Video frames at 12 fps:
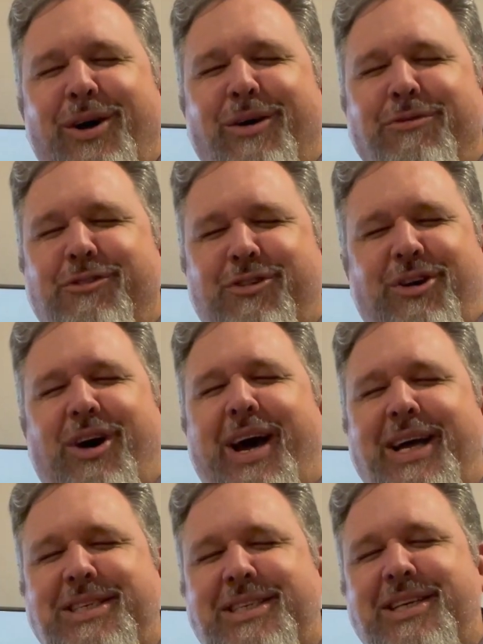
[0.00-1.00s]
of
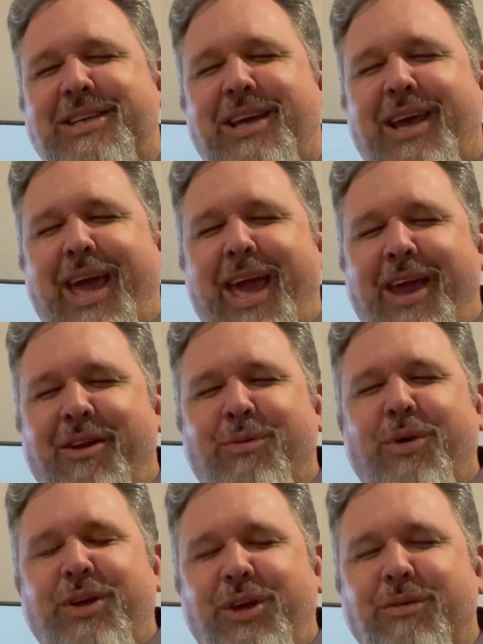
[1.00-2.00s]
Christ and
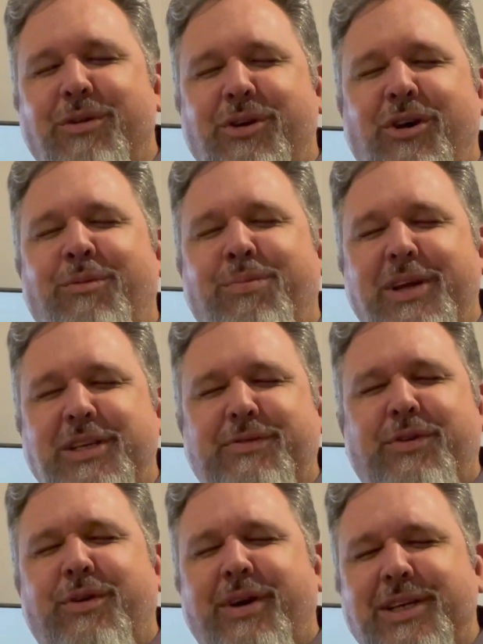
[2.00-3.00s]
what you accomplished
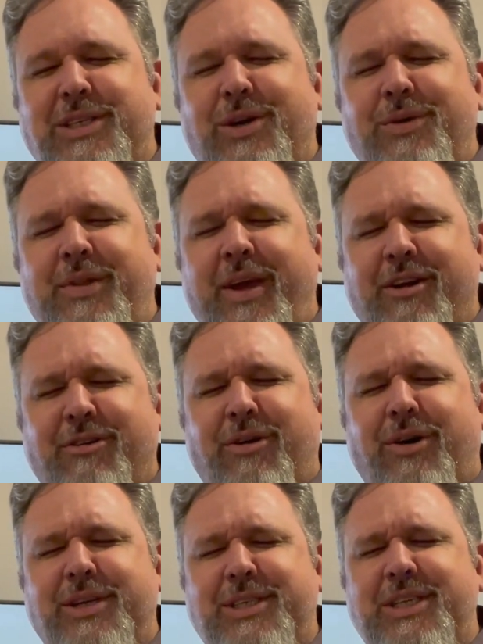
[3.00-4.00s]
for us on that
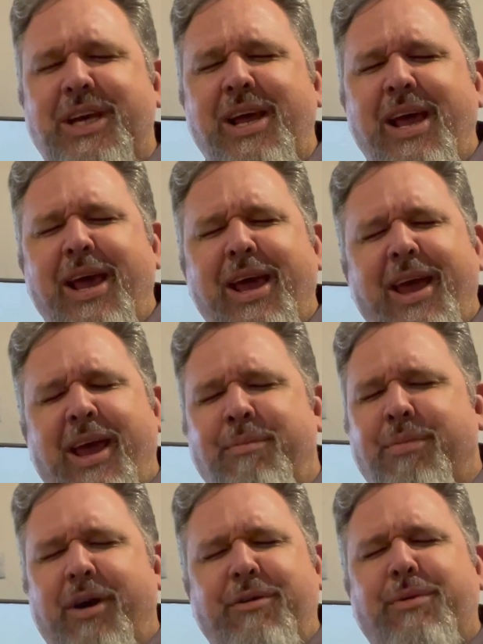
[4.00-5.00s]
cross.
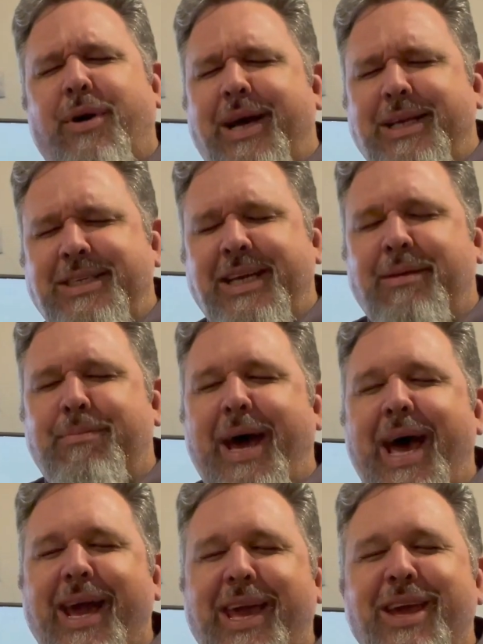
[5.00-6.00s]
And by rising
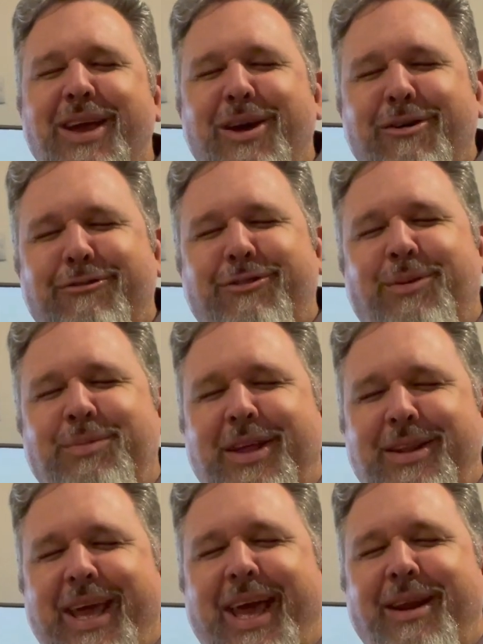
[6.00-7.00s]
back from the
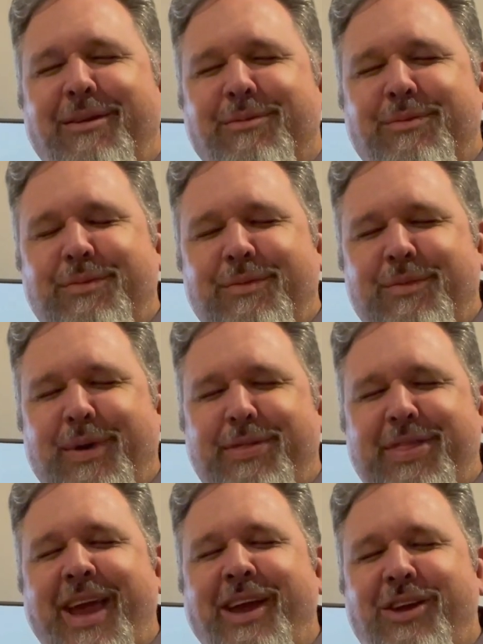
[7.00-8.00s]
dead. We
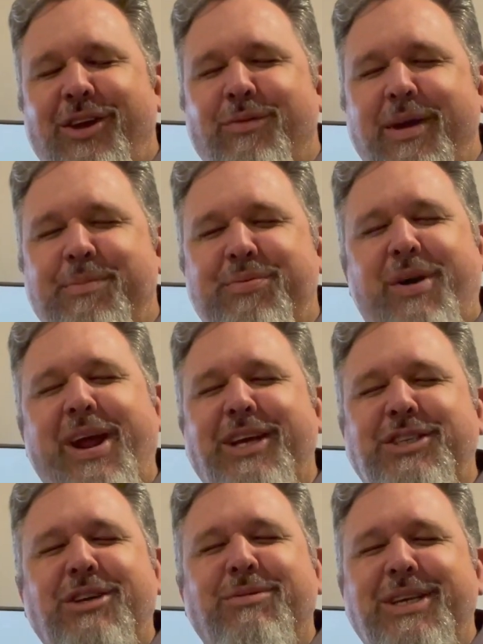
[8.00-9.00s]
thank you, we
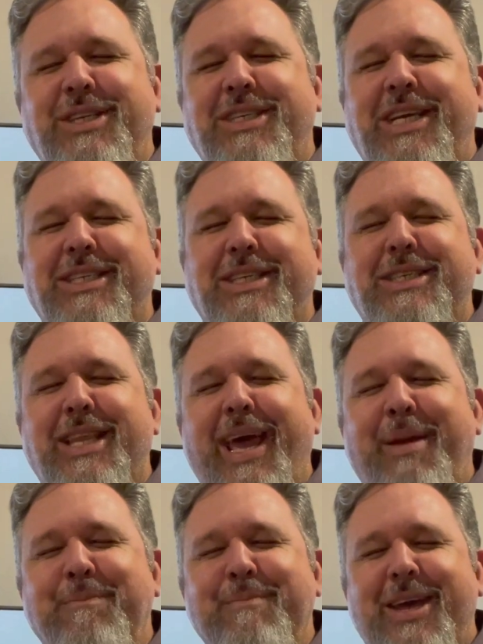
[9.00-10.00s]
praise you in Jesus'
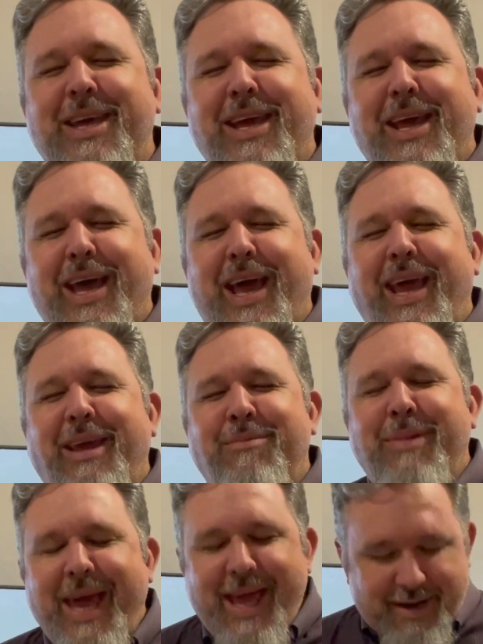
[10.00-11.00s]
name.
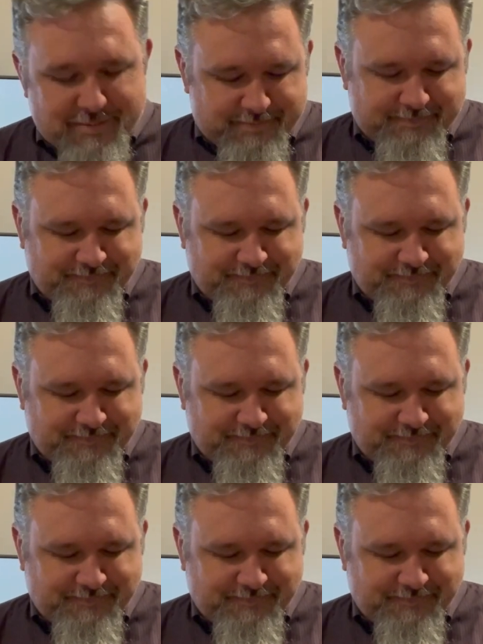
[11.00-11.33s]
Amen.